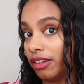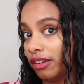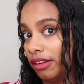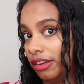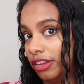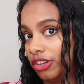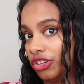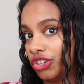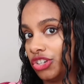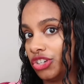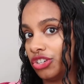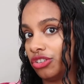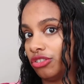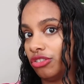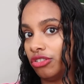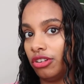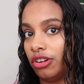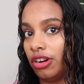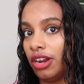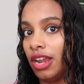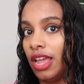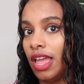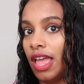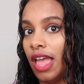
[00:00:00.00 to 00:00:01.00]

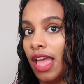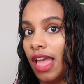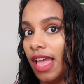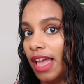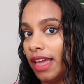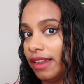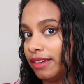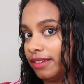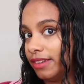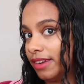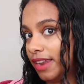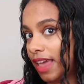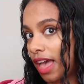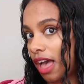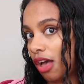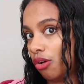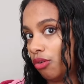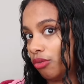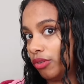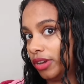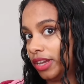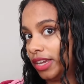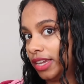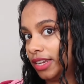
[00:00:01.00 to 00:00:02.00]
conditioner and
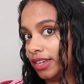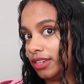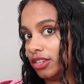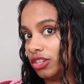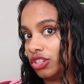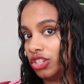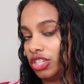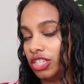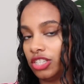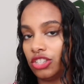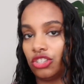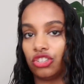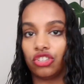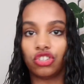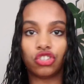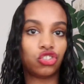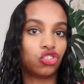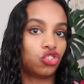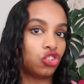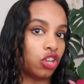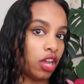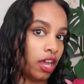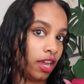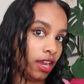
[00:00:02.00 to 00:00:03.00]
now it is
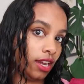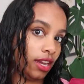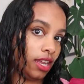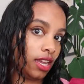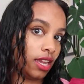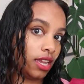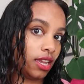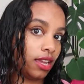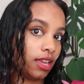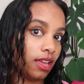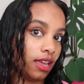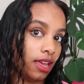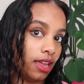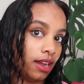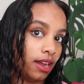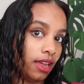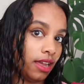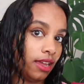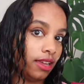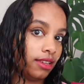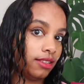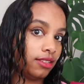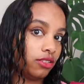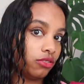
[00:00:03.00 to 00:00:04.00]
just shining and
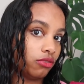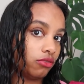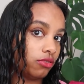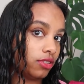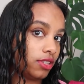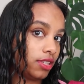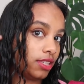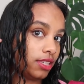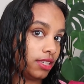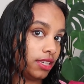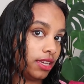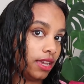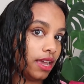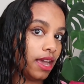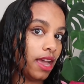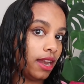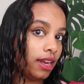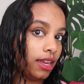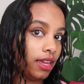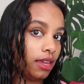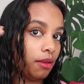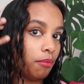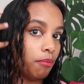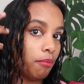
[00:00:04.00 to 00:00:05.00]
I don't see
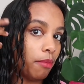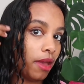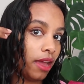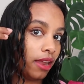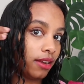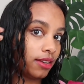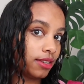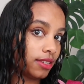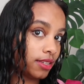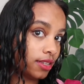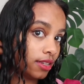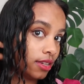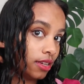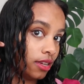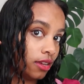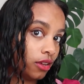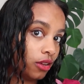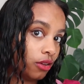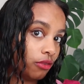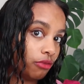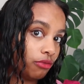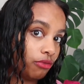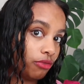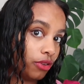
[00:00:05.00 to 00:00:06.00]
any matte
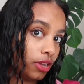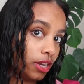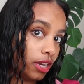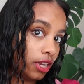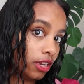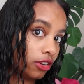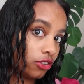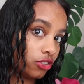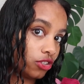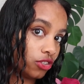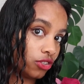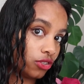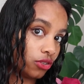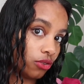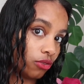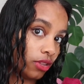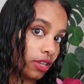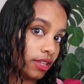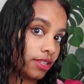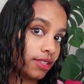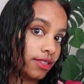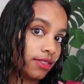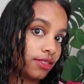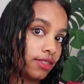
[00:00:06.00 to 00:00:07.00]
finish so
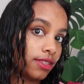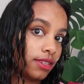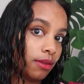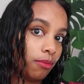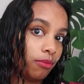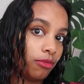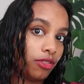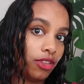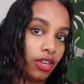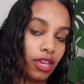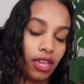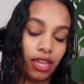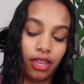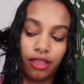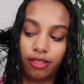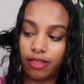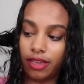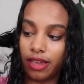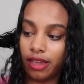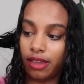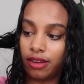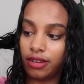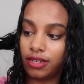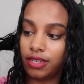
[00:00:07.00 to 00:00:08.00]
that's something
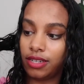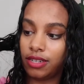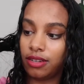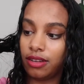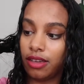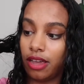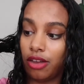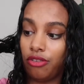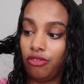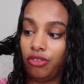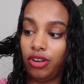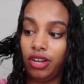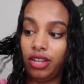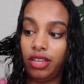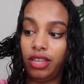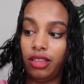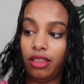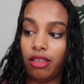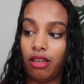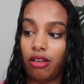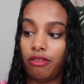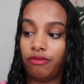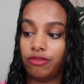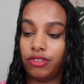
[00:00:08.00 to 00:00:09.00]
that I really
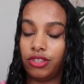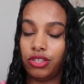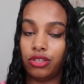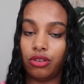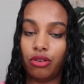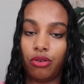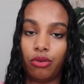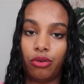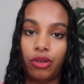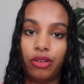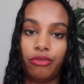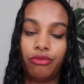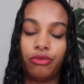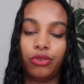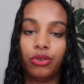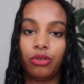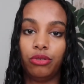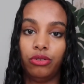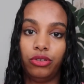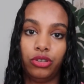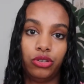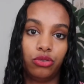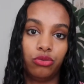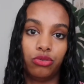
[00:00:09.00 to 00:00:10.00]
love so if you
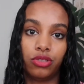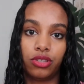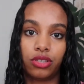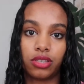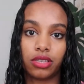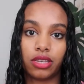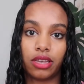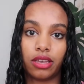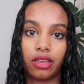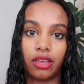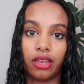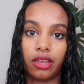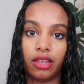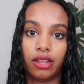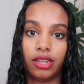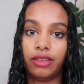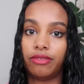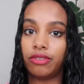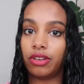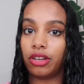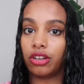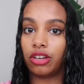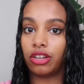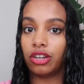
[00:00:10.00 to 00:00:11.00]
use a
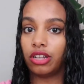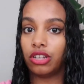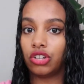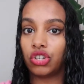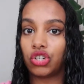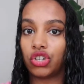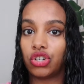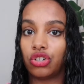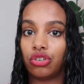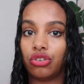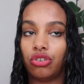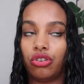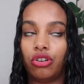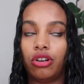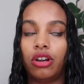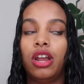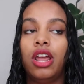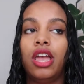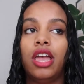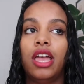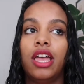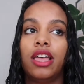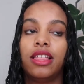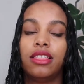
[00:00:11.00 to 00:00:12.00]
leave-in conditioner
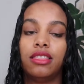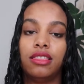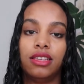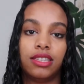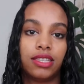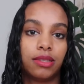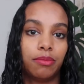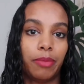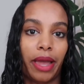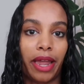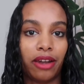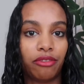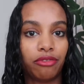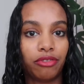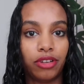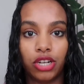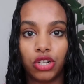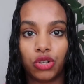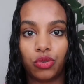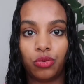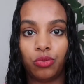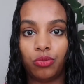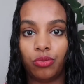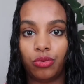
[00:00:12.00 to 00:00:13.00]
this matte
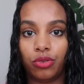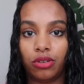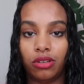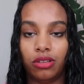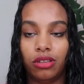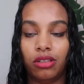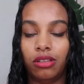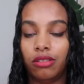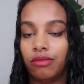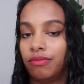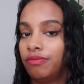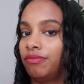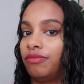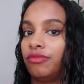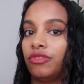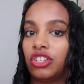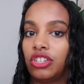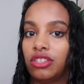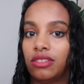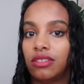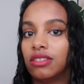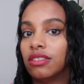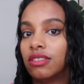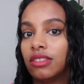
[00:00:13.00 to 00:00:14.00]
finish will
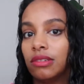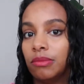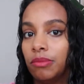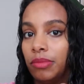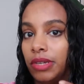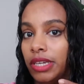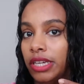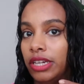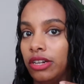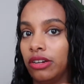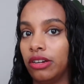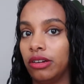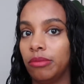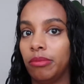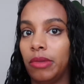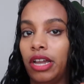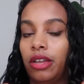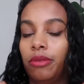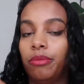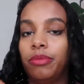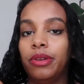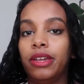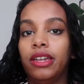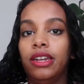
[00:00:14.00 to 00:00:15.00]
just disappear in
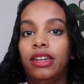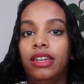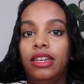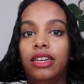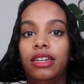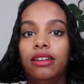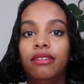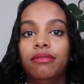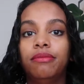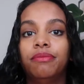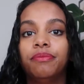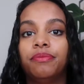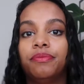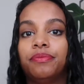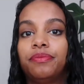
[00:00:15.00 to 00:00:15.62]
my opinion